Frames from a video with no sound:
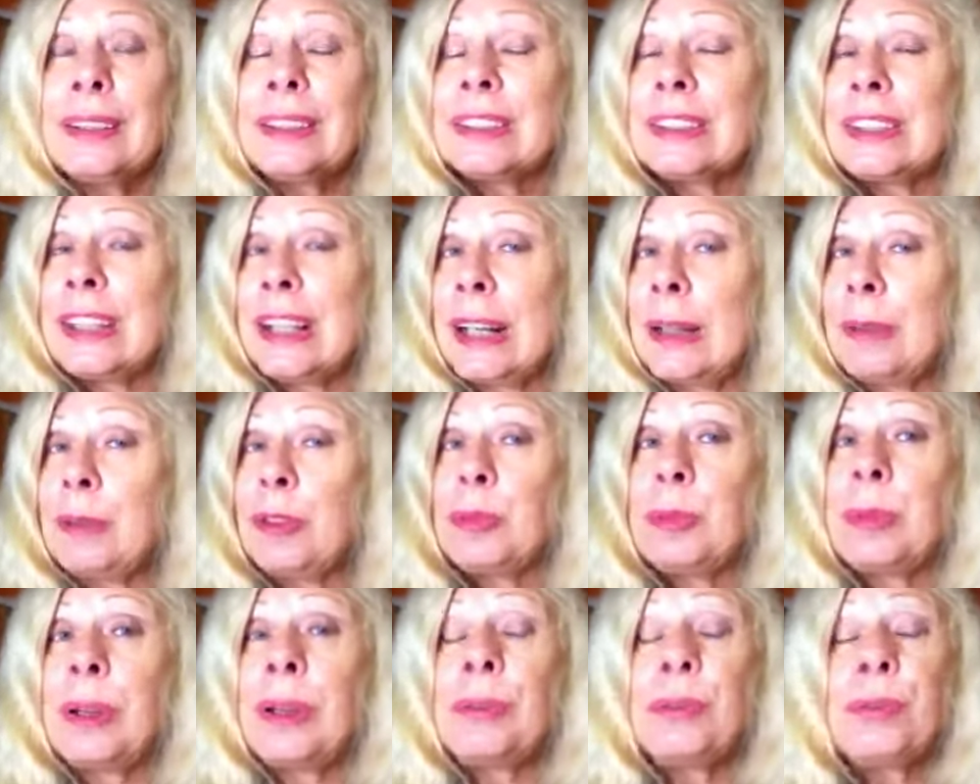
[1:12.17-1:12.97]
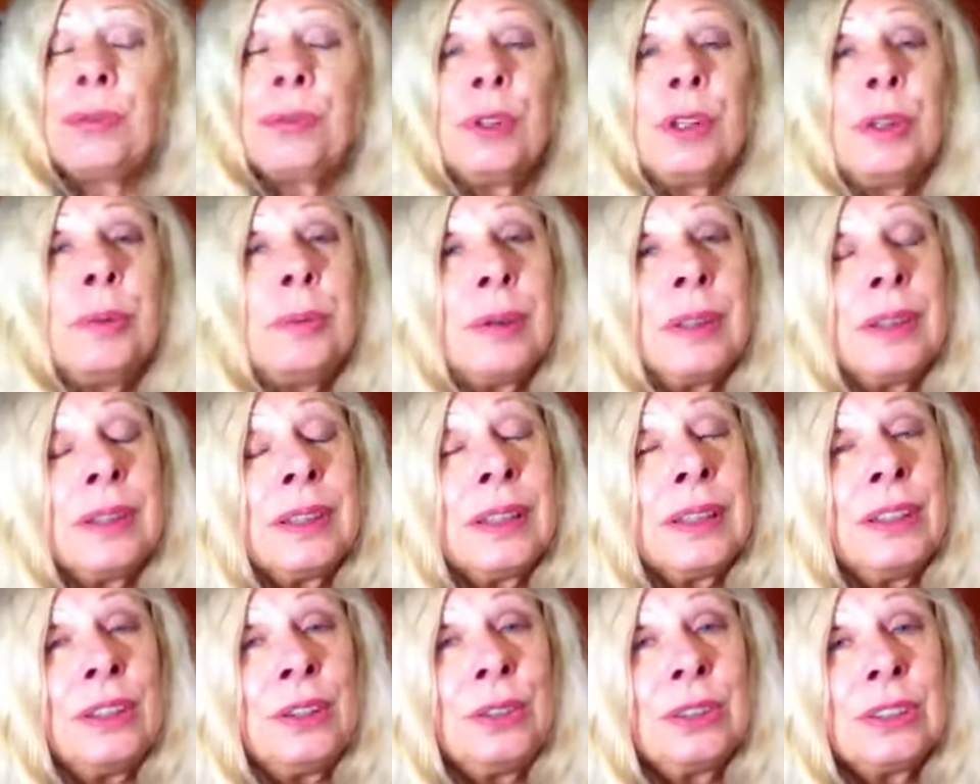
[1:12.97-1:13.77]
sign up for my free
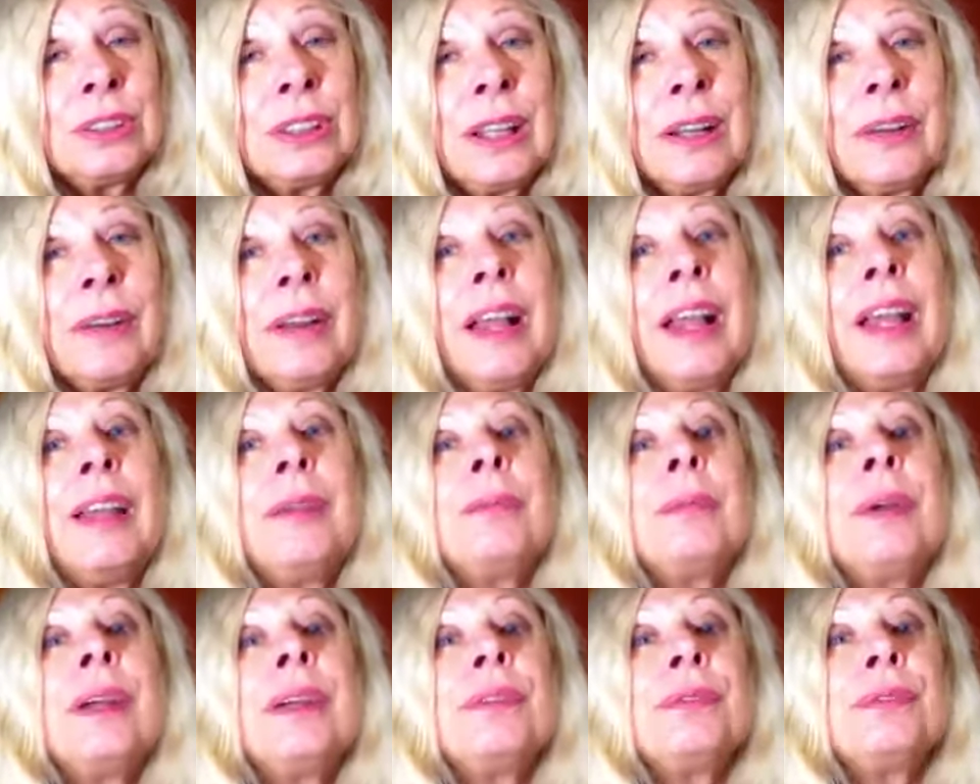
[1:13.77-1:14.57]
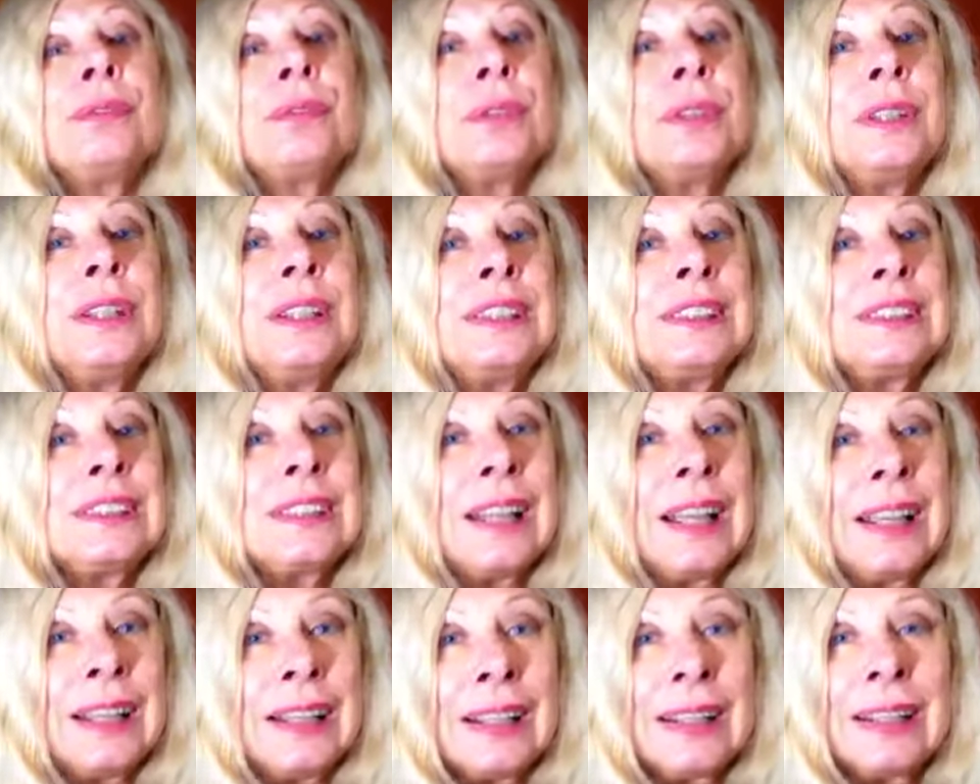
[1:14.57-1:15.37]
monthly newsletter and my free
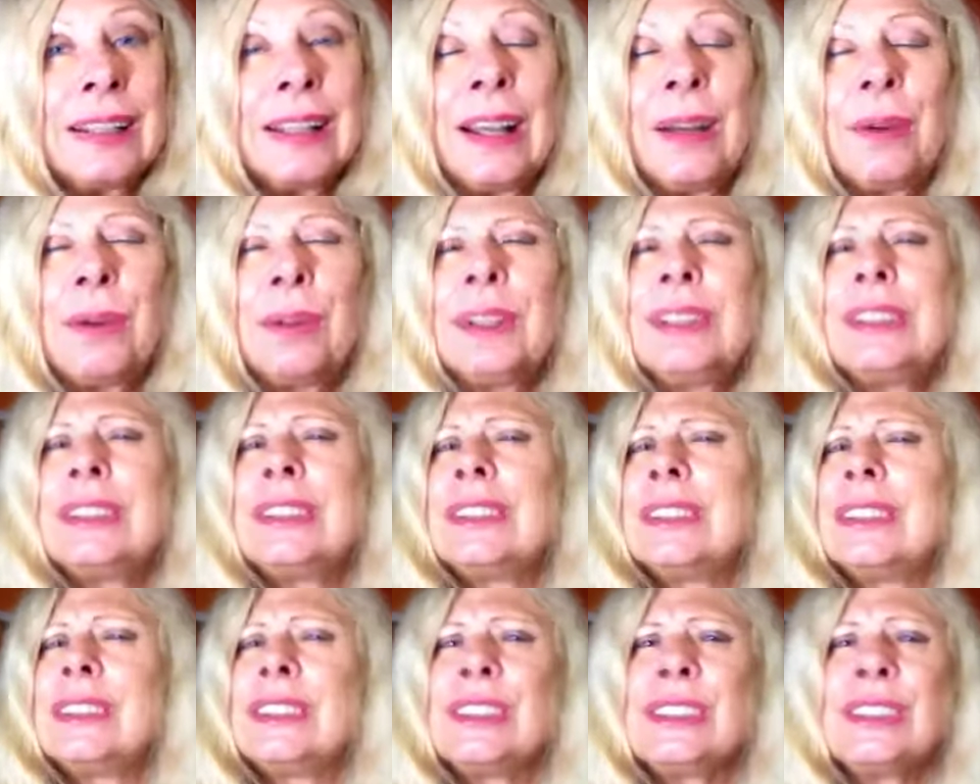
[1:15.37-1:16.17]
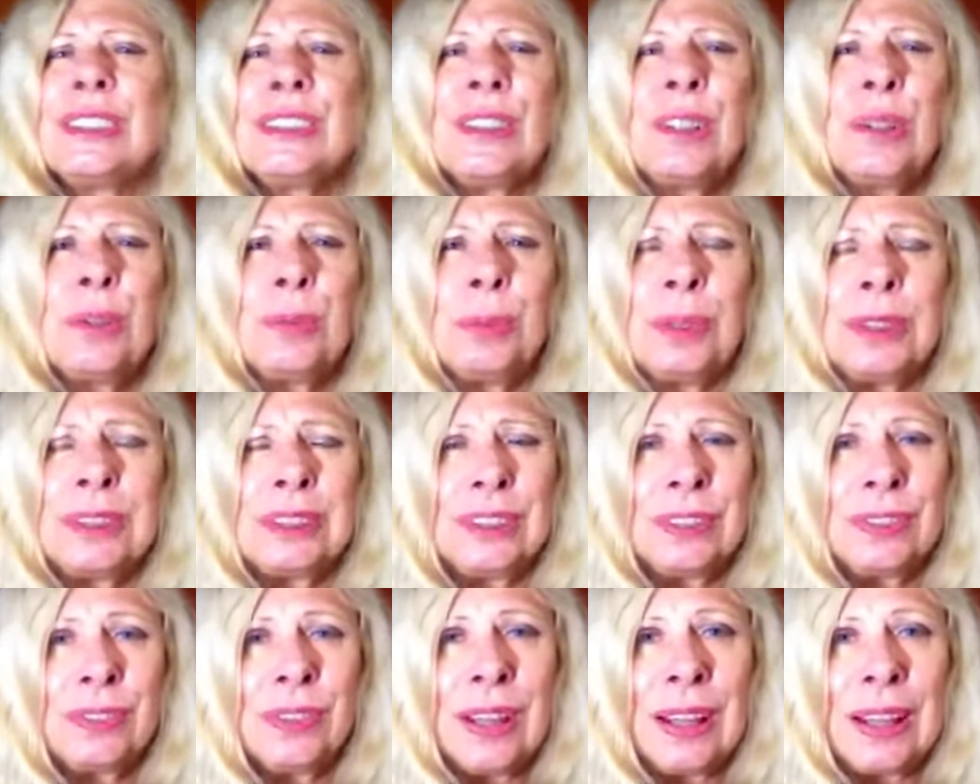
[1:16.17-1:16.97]
psychic hour. It's just so
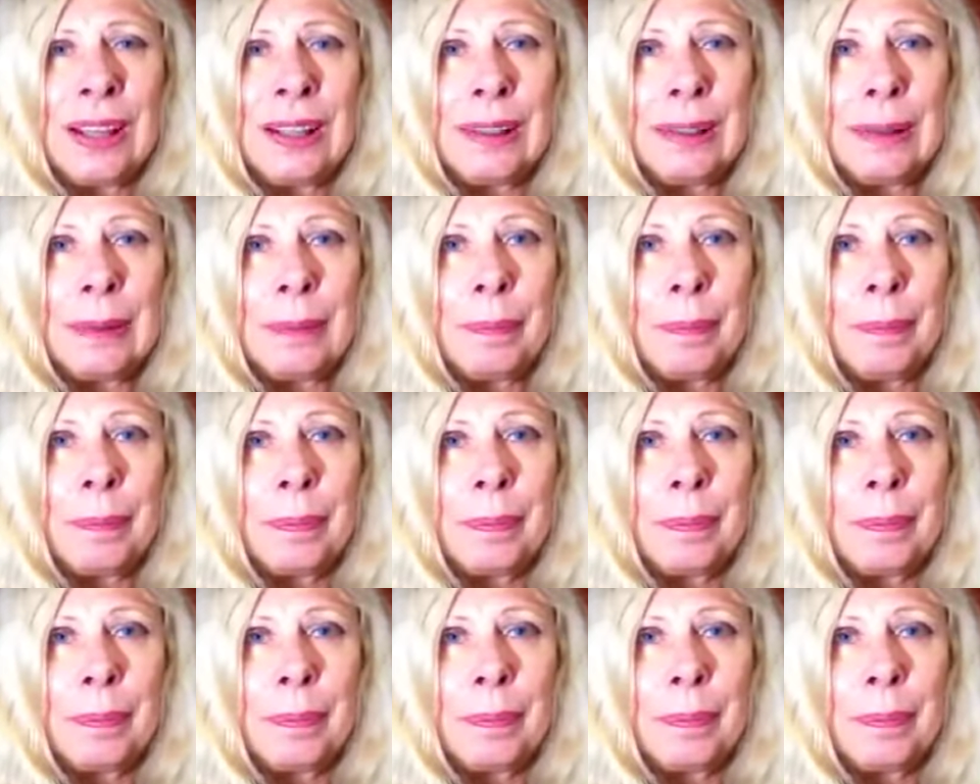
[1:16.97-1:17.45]
much fun.